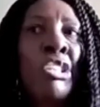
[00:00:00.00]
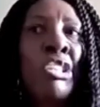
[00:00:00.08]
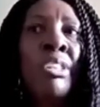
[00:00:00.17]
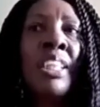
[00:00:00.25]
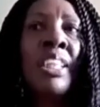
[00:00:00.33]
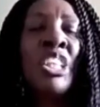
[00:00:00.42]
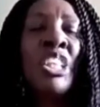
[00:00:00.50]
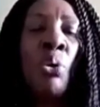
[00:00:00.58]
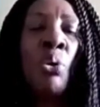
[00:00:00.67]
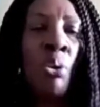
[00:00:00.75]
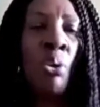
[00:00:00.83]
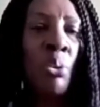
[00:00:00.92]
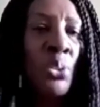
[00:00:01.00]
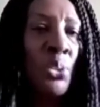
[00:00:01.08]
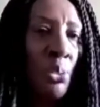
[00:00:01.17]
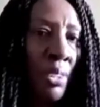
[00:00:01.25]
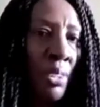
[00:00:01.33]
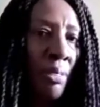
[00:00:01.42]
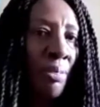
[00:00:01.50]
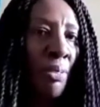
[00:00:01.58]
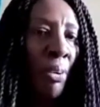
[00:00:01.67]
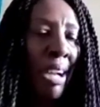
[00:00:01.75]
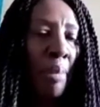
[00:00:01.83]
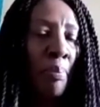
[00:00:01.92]
they talk all sorts of
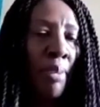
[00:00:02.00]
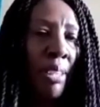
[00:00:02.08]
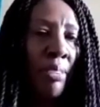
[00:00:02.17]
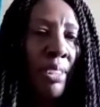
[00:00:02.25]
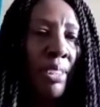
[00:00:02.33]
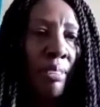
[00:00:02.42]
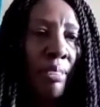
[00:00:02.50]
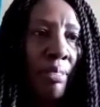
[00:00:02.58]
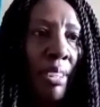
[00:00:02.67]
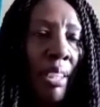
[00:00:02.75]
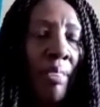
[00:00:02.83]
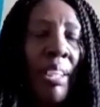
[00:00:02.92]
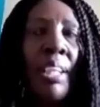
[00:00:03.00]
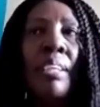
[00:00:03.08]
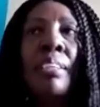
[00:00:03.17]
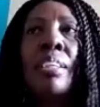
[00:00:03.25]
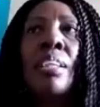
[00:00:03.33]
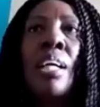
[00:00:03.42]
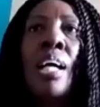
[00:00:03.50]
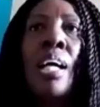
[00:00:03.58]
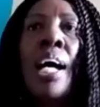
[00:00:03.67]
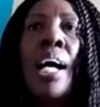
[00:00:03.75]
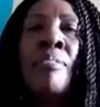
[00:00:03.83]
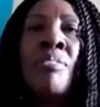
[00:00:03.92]
crap around you. All right.
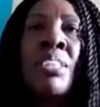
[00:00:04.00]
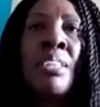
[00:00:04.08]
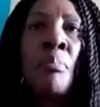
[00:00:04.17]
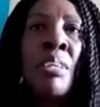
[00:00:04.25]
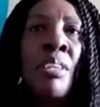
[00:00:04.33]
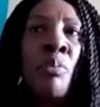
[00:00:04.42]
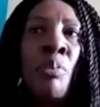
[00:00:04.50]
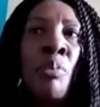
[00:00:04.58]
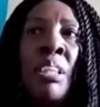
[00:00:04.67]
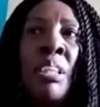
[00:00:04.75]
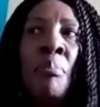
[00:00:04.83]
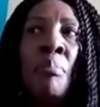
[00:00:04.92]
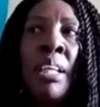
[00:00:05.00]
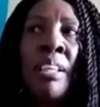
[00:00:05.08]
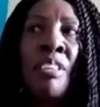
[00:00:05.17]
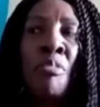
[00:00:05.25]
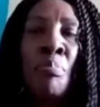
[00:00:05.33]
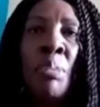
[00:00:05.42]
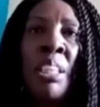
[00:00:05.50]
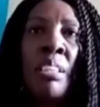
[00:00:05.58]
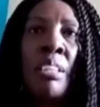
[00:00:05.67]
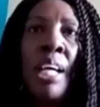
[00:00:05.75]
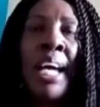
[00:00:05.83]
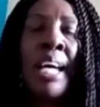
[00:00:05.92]
And for some of the women, it might have
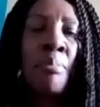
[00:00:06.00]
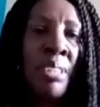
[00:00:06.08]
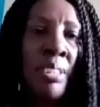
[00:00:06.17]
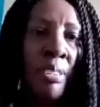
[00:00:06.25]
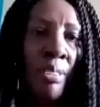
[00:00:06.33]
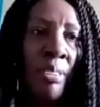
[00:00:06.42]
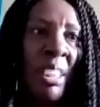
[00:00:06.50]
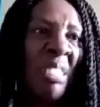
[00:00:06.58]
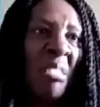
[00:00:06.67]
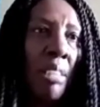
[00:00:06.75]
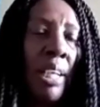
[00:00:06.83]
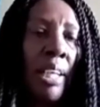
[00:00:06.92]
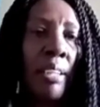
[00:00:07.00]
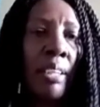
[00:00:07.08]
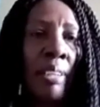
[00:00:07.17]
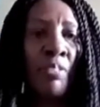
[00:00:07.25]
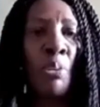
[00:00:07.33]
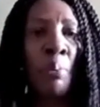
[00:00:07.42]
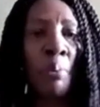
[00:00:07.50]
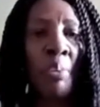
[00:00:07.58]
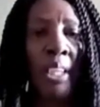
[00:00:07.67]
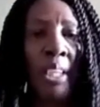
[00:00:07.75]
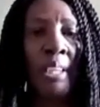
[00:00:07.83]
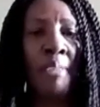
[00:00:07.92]
been absolutely, like, if you were
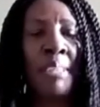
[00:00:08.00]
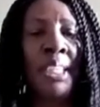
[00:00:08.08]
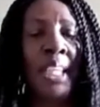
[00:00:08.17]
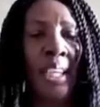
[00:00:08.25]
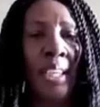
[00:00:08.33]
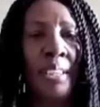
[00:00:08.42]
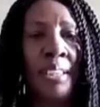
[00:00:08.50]
really uptight